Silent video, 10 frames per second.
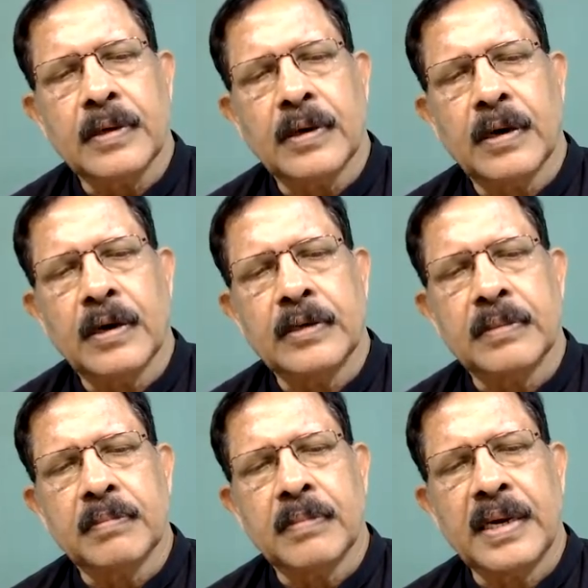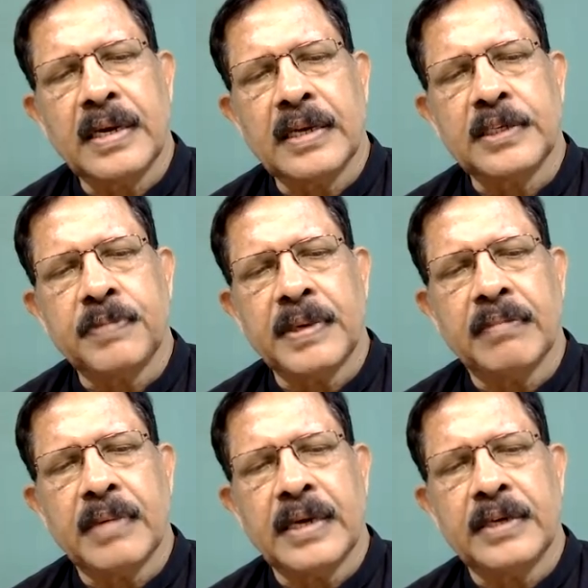Cos minus pi
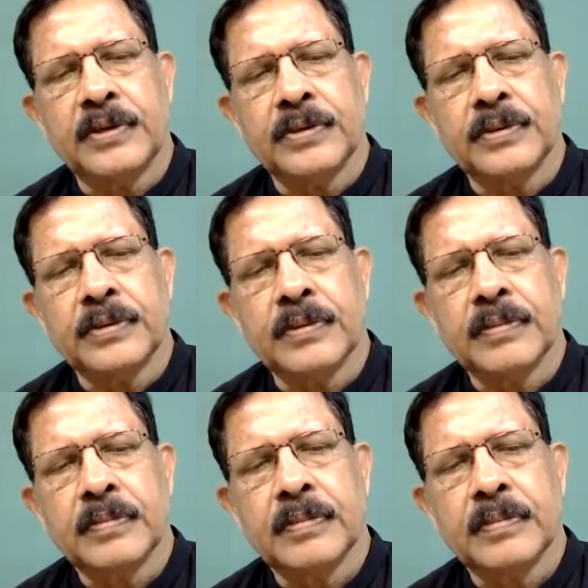by 2